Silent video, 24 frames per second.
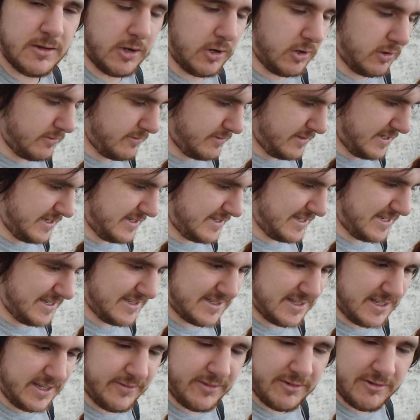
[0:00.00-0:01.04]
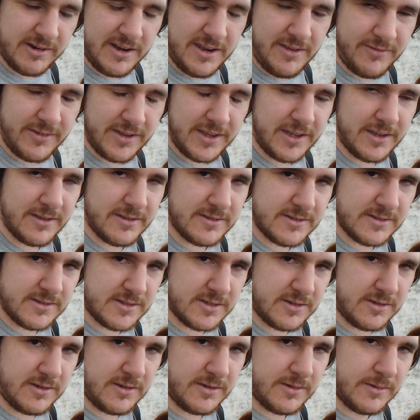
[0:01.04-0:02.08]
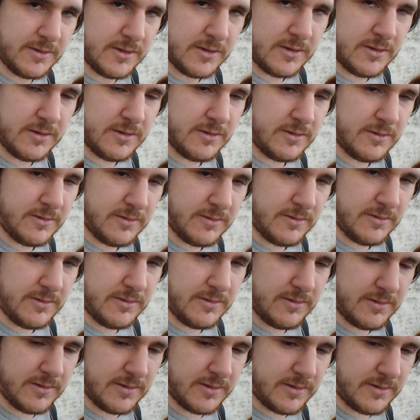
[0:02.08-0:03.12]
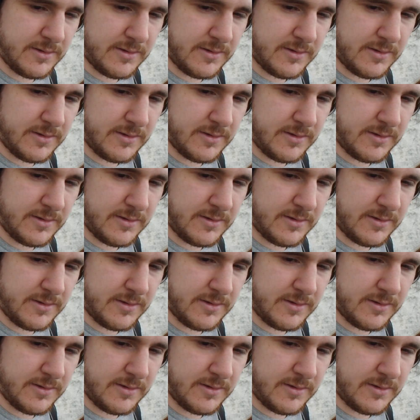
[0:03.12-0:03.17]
Oh, there's, there's another Eevee. So that's the last one we can